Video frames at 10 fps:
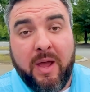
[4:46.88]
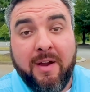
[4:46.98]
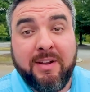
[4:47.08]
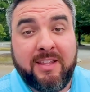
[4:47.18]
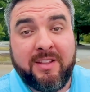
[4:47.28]

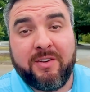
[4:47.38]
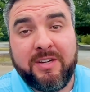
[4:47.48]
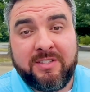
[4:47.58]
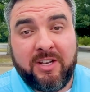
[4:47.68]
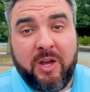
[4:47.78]
everything
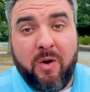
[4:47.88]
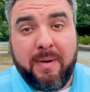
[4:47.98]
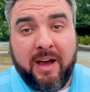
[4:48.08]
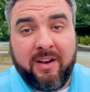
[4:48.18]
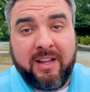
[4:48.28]
there is to know
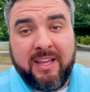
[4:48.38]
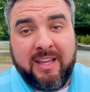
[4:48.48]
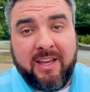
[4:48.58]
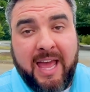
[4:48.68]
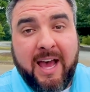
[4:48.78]
about
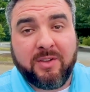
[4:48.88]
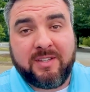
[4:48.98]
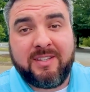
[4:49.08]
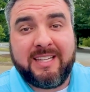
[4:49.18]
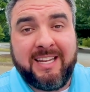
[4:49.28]

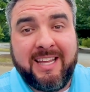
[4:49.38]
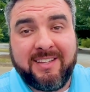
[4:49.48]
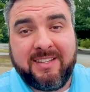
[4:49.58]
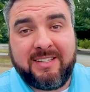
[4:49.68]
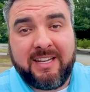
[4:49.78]
houses in
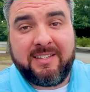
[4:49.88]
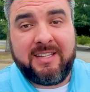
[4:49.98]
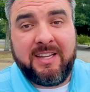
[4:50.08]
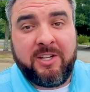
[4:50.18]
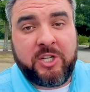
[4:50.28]
Hixson,
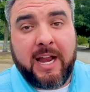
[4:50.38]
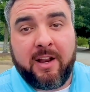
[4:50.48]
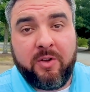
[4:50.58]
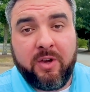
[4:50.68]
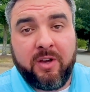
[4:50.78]
Tennessee,
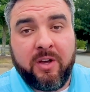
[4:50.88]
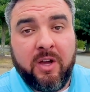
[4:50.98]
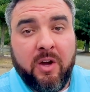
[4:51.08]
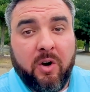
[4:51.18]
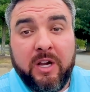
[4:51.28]
Chattanooga,
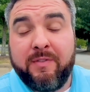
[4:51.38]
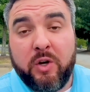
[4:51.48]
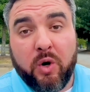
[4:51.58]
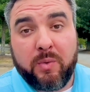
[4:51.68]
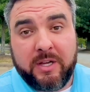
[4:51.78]
or
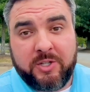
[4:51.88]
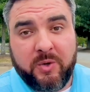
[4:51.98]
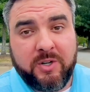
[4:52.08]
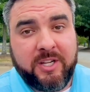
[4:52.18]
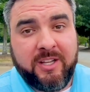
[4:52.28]
even Northwest
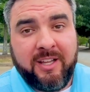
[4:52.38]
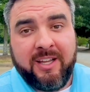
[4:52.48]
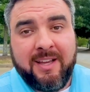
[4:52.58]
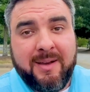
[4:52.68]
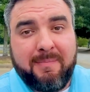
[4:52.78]
Georgia,
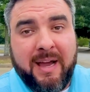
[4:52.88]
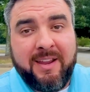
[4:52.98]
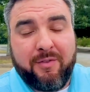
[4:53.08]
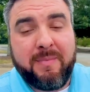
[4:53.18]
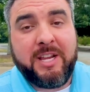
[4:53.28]
my
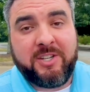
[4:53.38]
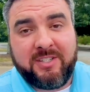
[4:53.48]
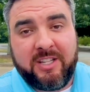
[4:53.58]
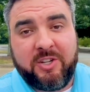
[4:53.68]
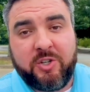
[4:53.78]

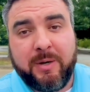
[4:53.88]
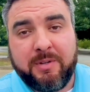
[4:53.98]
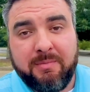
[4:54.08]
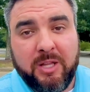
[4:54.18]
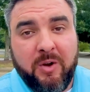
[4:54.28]
information's in the
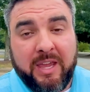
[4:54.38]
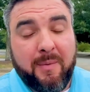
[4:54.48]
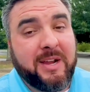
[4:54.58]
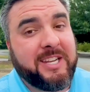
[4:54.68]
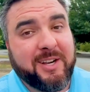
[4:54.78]
description below.
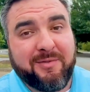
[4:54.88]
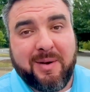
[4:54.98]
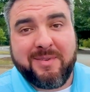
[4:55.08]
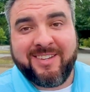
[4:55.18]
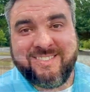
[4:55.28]
Can't wait to hear
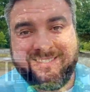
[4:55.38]
from you.